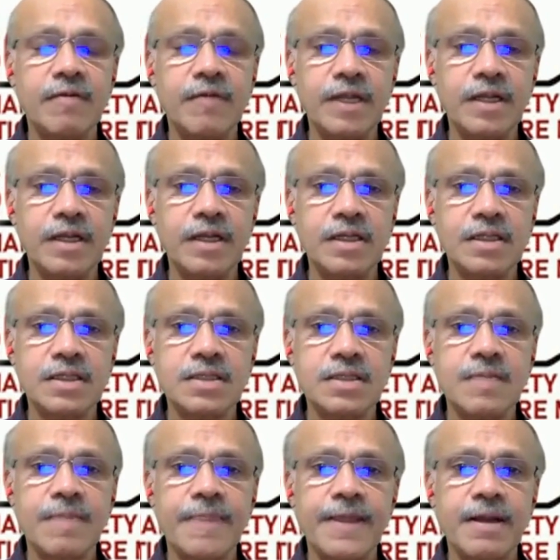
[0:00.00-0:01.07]
when there
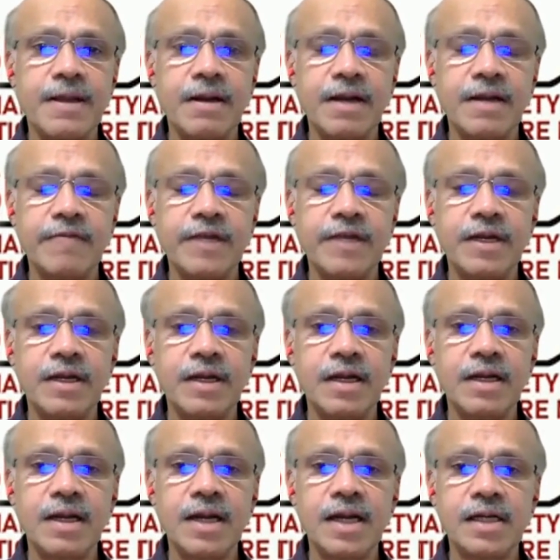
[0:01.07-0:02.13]
is right
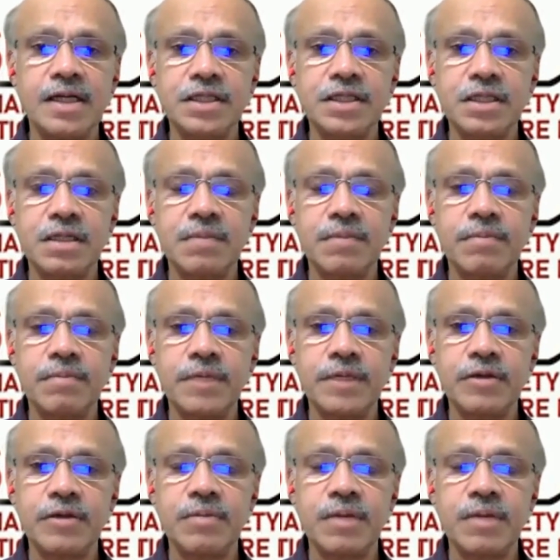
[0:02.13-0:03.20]
ventricular dilatation
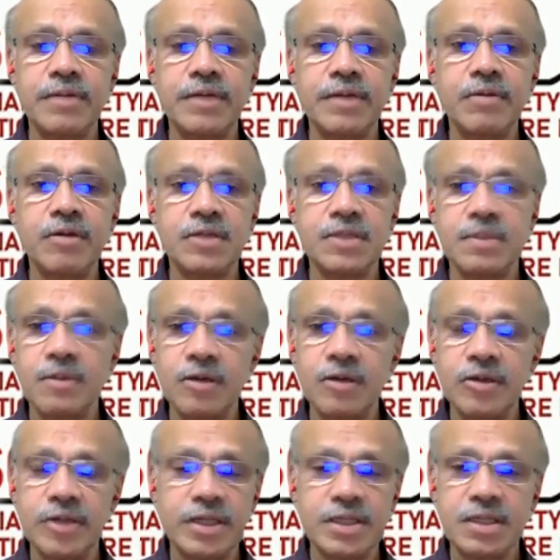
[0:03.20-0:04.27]
in acute pulmonary embolism,
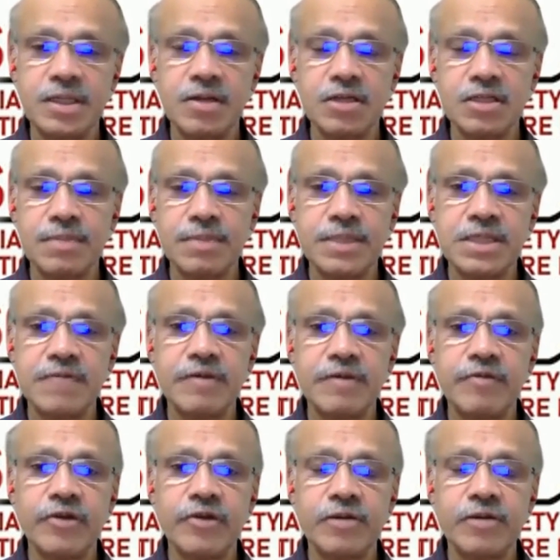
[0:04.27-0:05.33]
although it is not
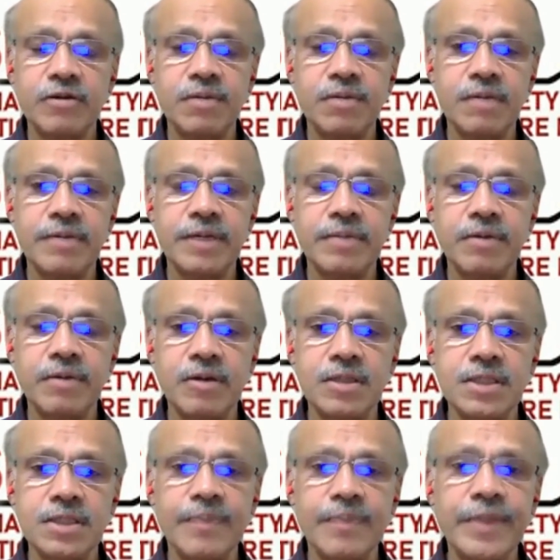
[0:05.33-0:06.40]
specific for acute pulmonary
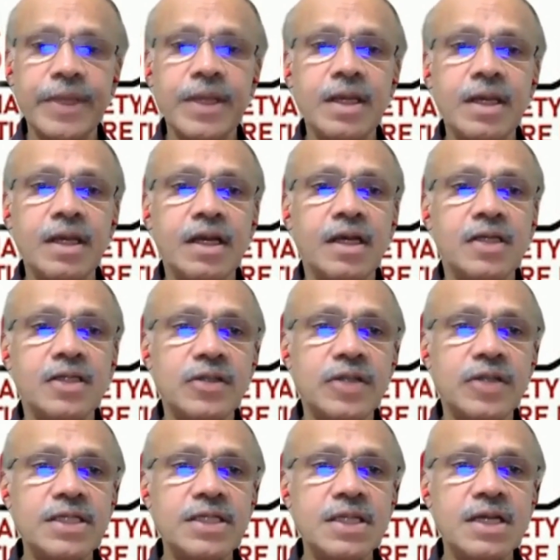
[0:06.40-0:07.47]
embolism. So
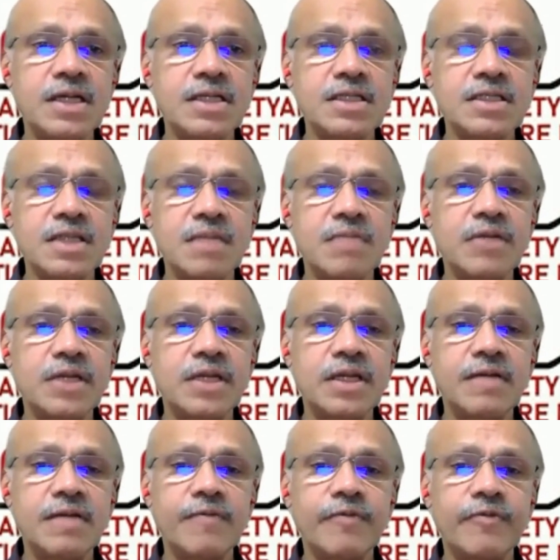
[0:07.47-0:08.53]
these are some of
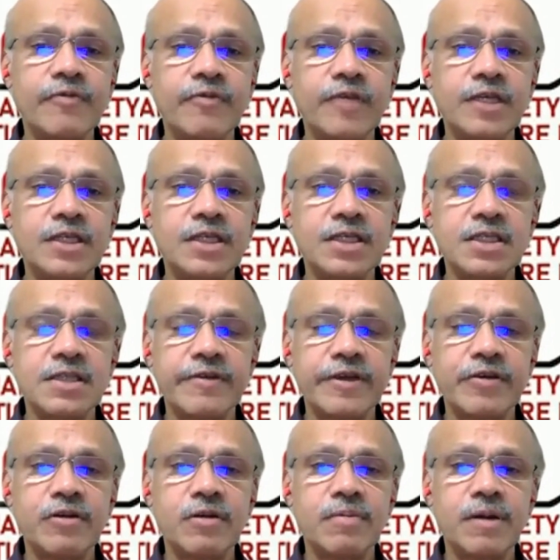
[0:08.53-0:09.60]
the features of
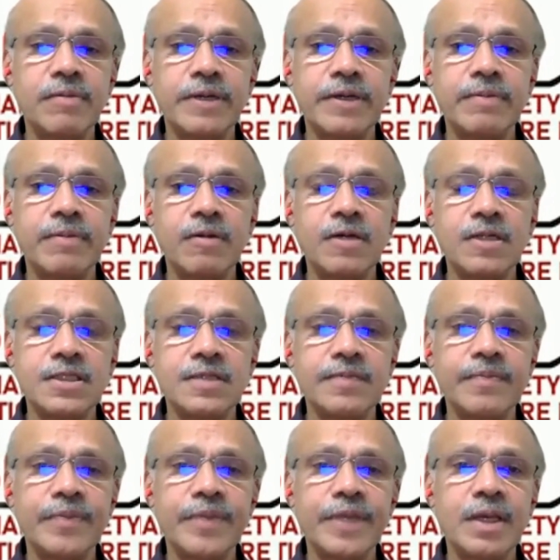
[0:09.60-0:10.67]
acute pulmonary
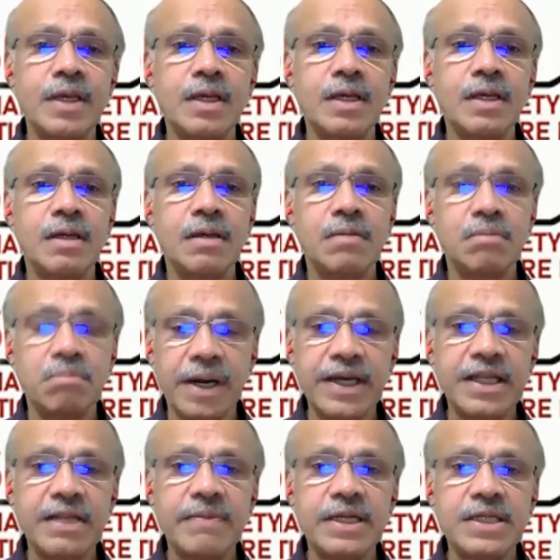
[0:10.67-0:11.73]
embolism
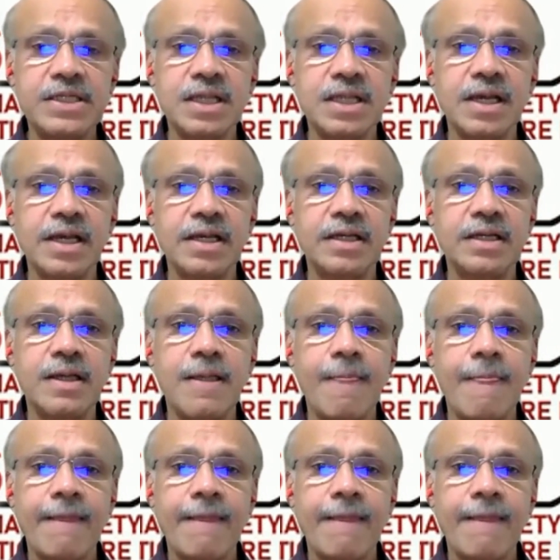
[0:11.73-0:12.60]
by the bedside